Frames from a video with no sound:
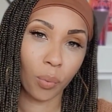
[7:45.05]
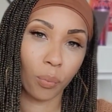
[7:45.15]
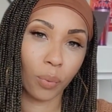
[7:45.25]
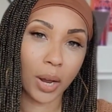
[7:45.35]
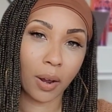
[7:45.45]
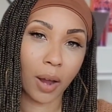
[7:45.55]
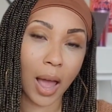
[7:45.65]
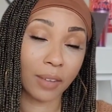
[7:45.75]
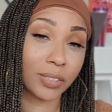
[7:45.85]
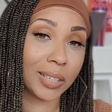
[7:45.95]
where
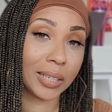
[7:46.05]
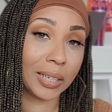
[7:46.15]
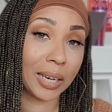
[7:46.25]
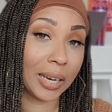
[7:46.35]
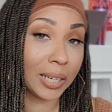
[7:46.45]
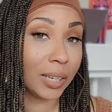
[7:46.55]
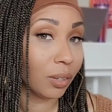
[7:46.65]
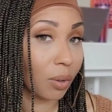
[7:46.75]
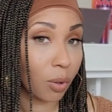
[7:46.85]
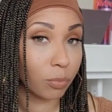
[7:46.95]
I've seen
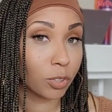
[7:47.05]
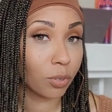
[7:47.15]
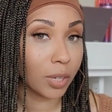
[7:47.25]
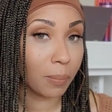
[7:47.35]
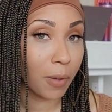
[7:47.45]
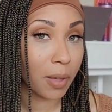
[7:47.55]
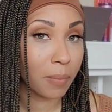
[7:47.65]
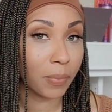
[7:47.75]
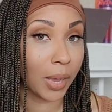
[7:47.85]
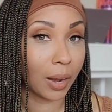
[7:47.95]
any homeschooling mom